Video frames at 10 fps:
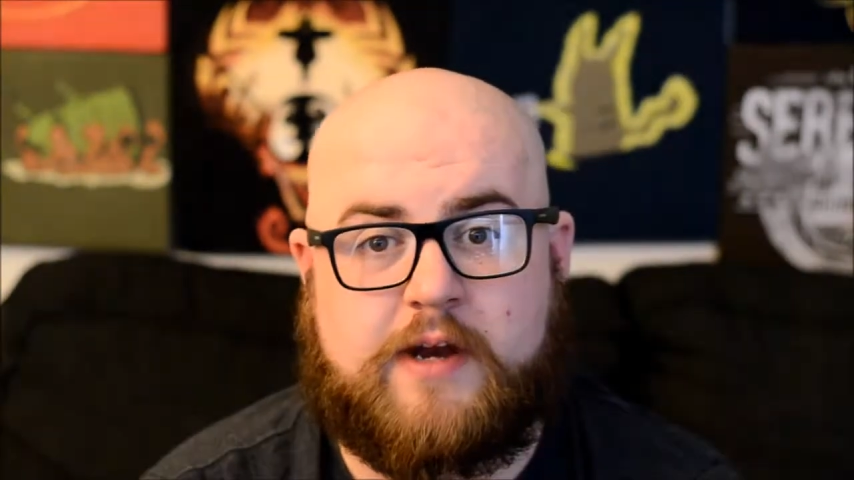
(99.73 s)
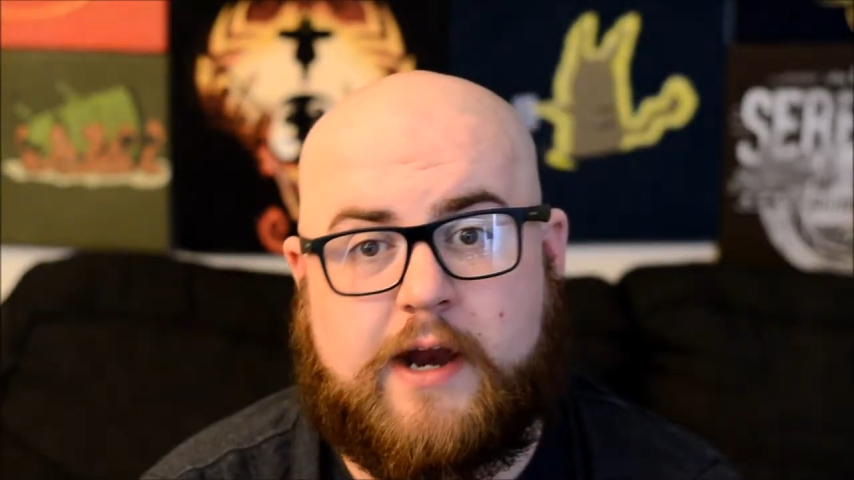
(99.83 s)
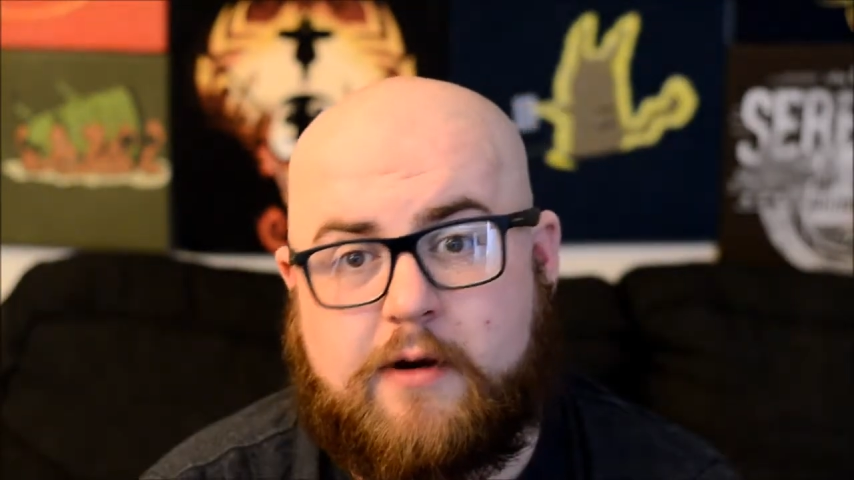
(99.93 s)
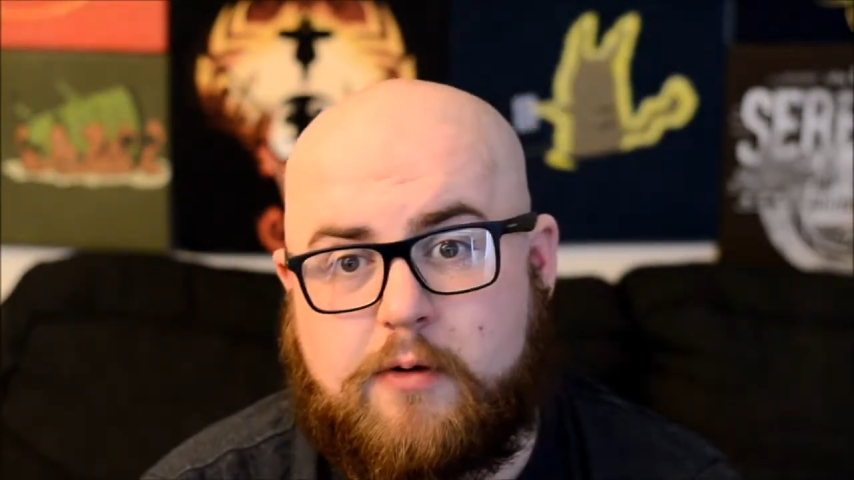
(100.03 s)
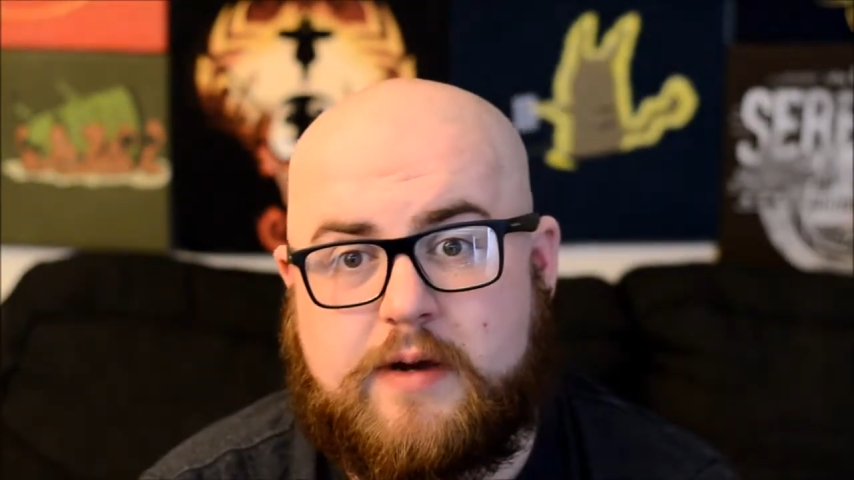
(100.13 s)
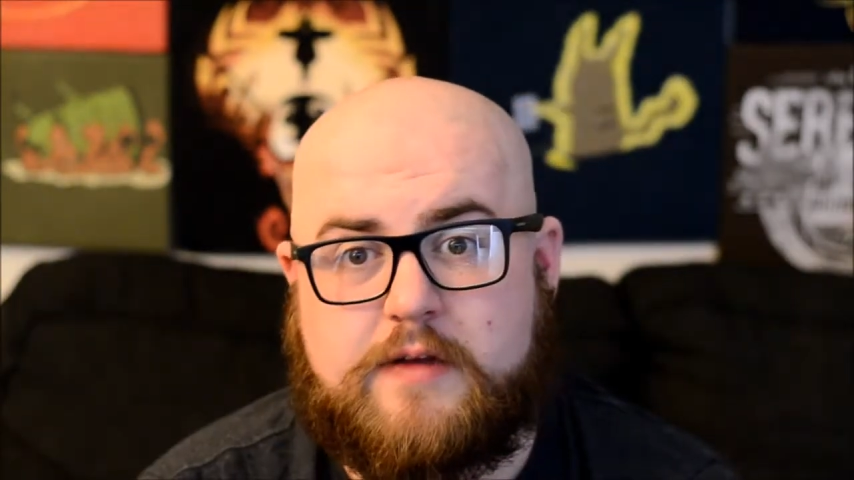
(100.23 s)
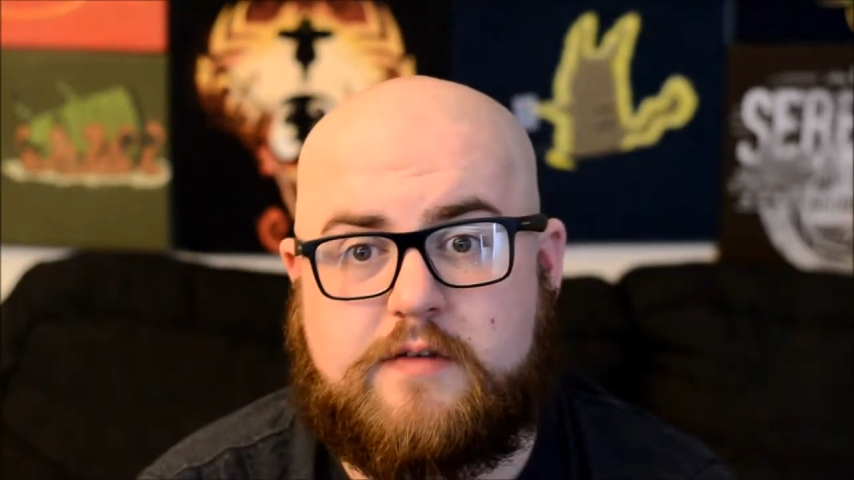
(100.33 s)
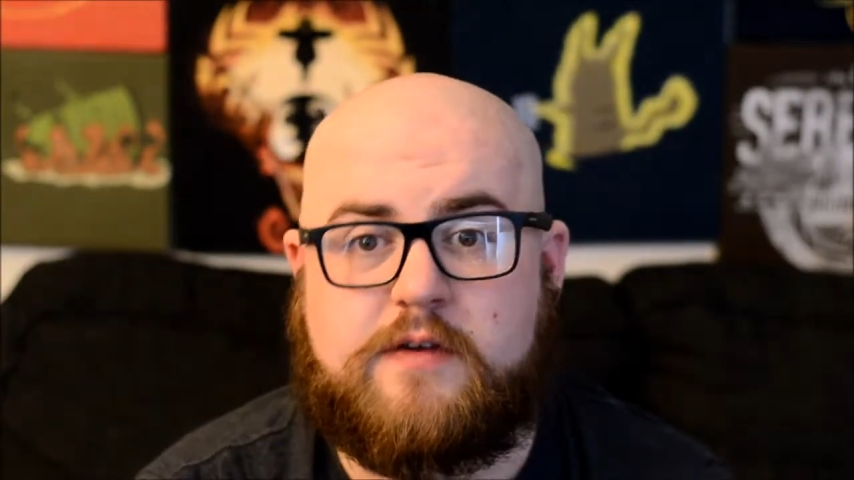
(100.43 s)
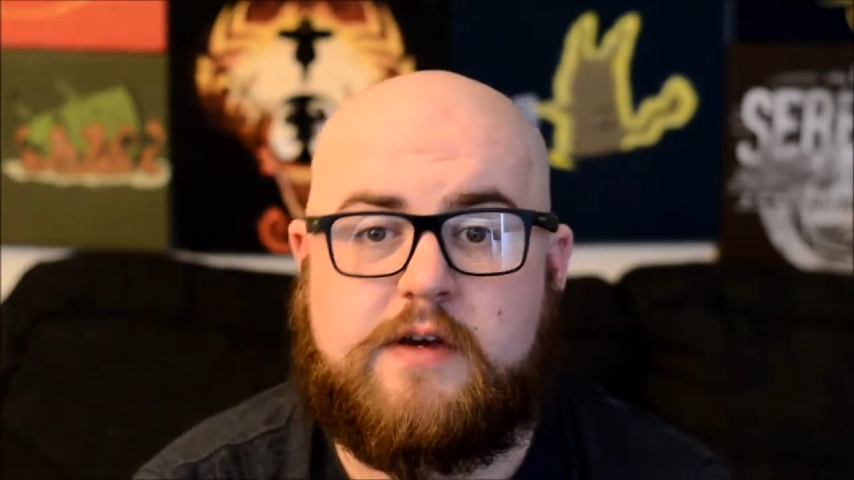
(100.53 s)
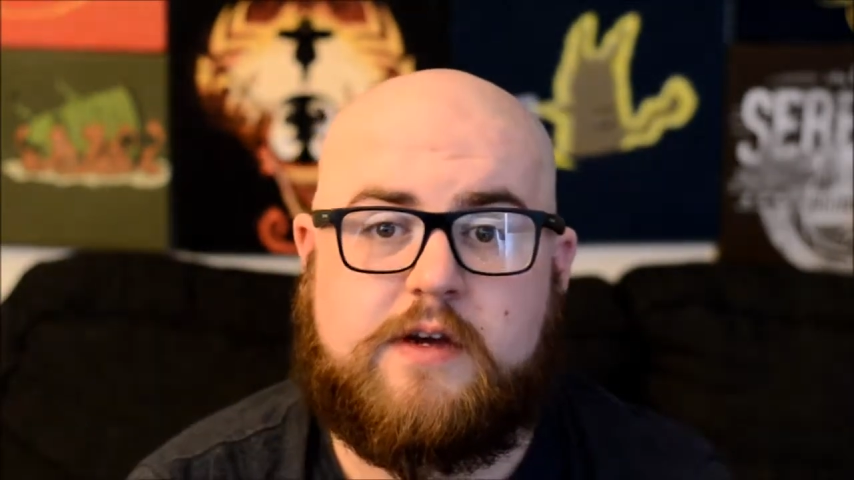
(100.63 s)
Arrow is,
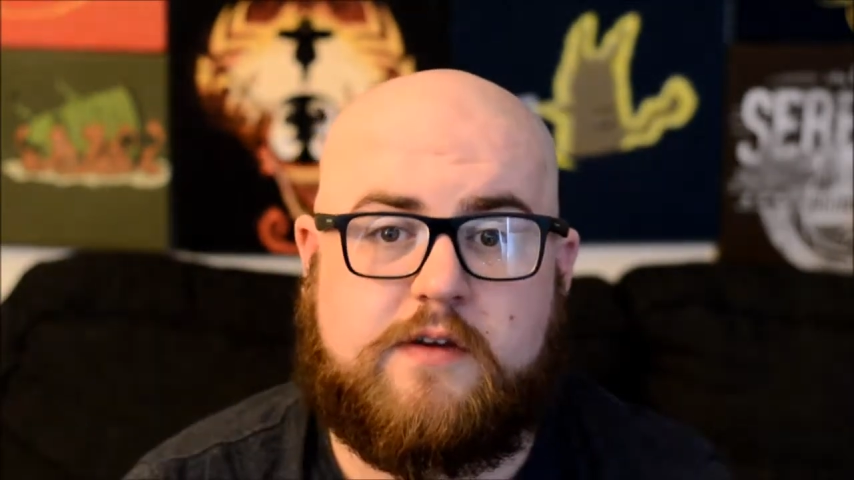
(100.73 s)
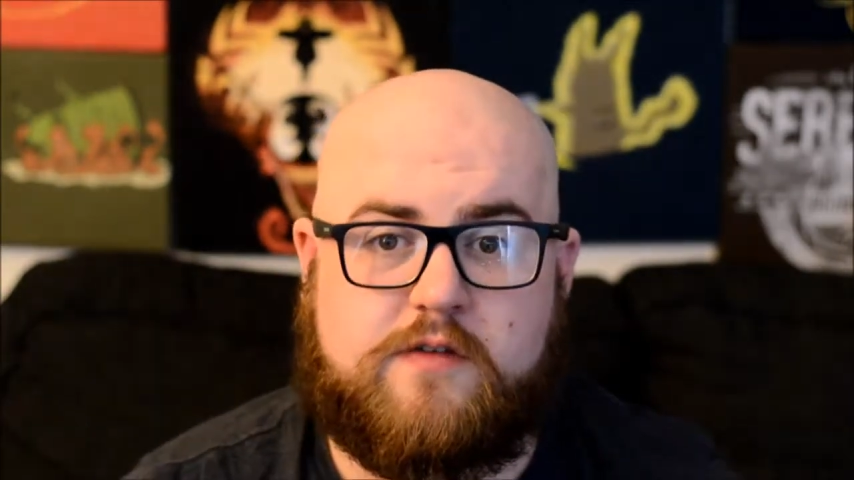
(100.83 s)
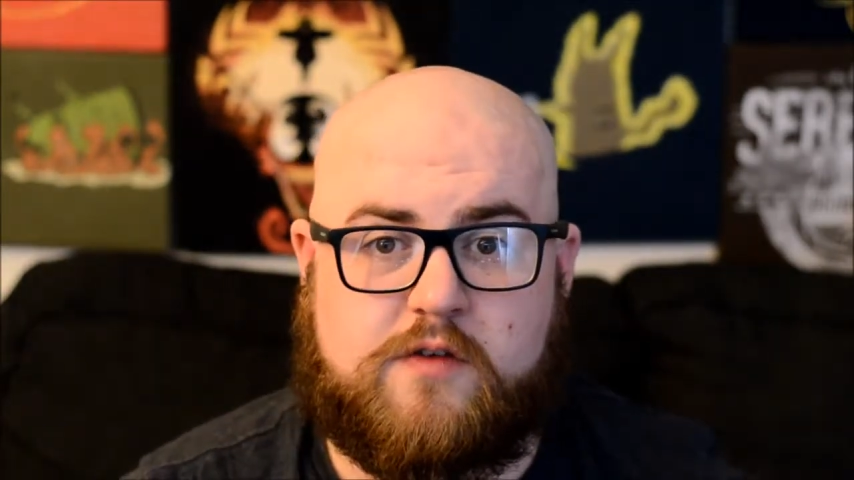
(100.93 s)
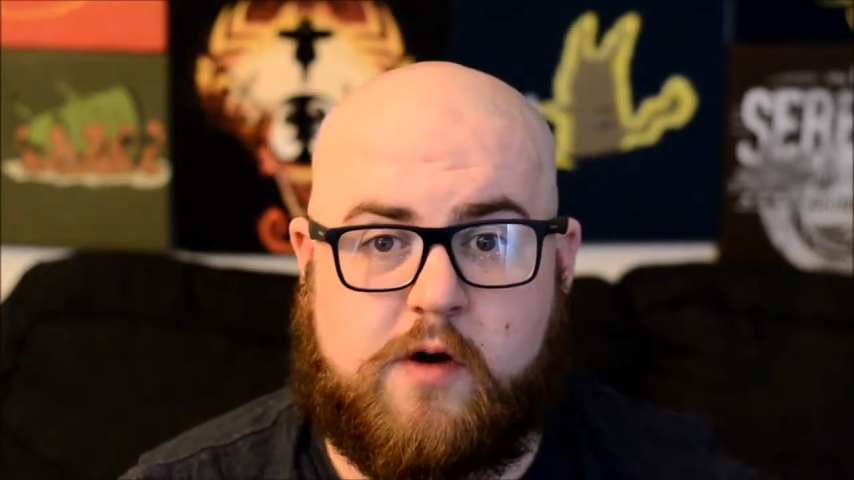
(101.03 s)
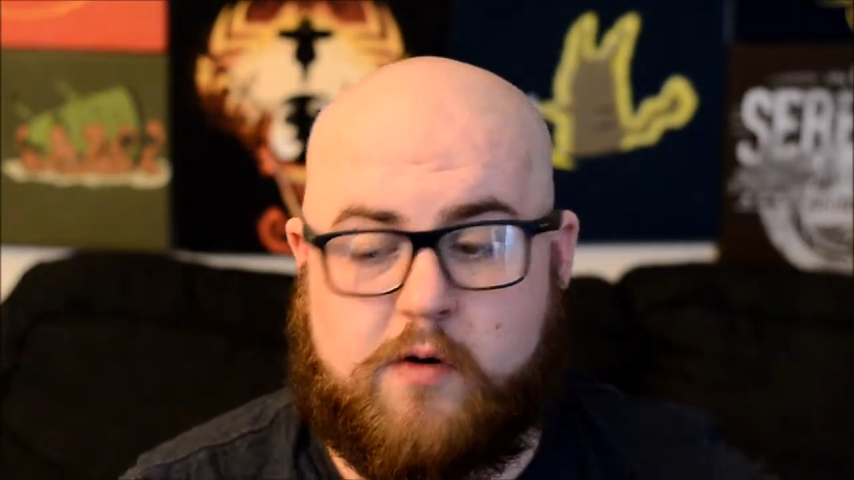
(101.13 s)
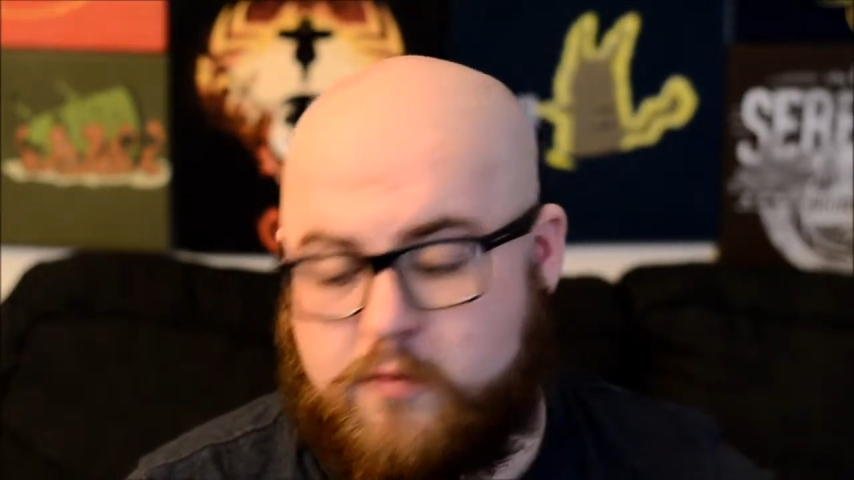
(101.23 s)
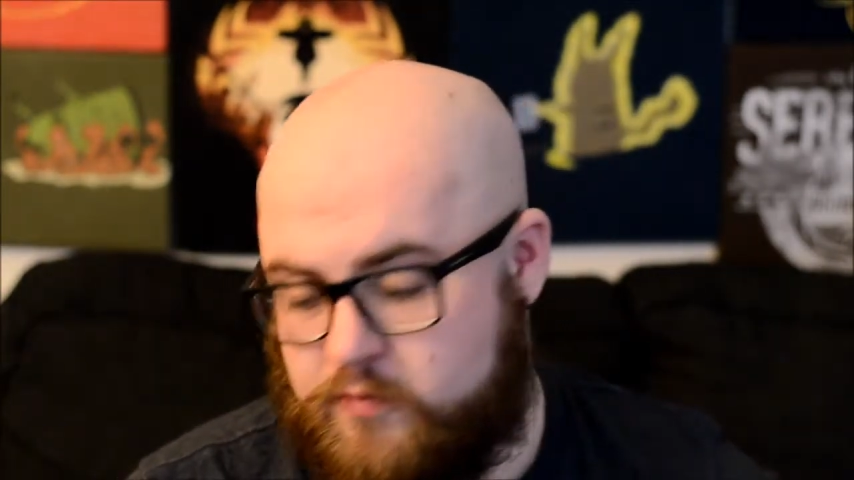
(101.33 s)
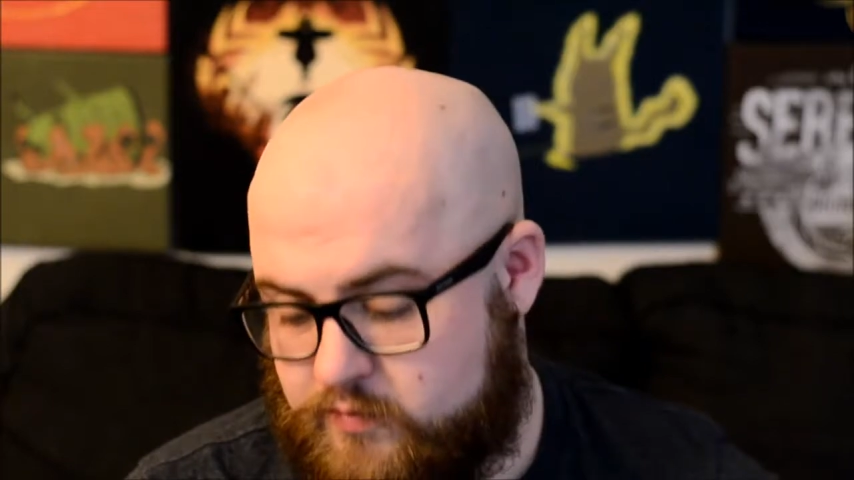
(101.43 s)
so